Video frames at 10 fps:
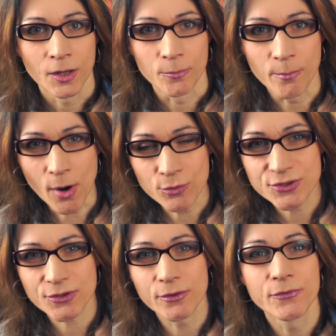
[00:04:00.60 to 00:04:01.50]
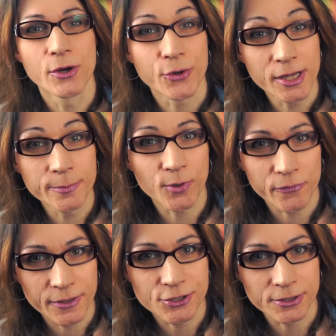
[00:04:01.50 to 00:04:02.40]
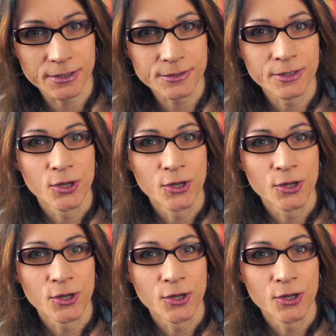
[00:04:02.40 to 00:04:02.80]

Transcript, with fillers: Most of the real professionals,